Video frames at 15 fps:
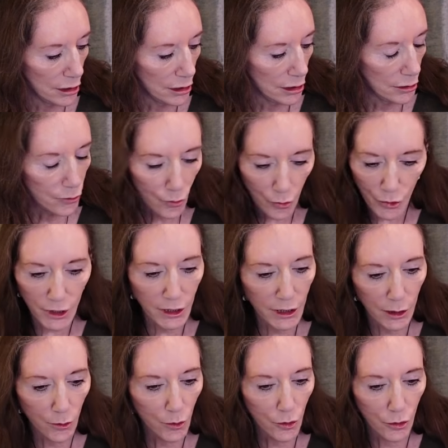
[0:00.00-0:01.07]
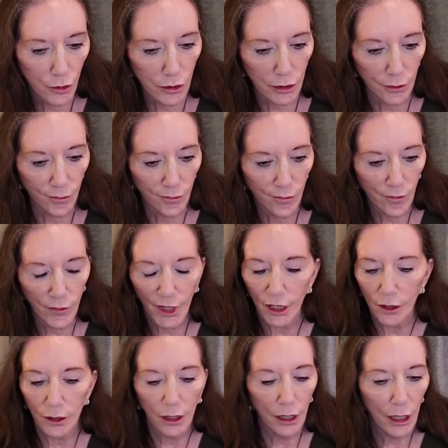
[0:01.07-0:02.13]
It really would.
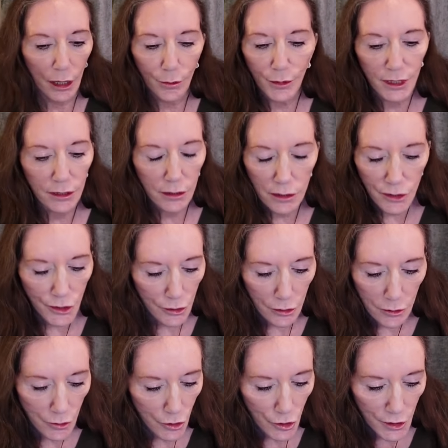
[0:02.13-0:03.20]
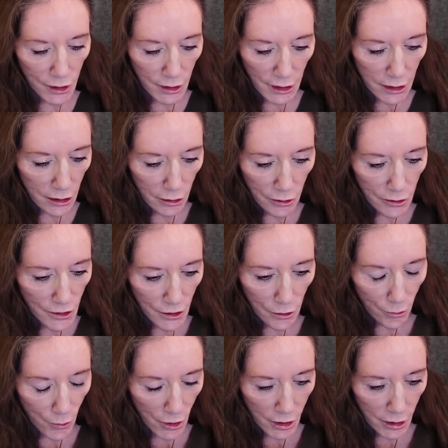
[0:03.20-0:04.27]
I mean, sorry, I just need to
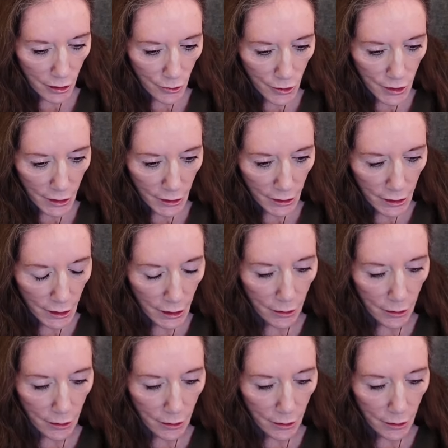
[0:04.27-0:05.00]
consult my notes again here.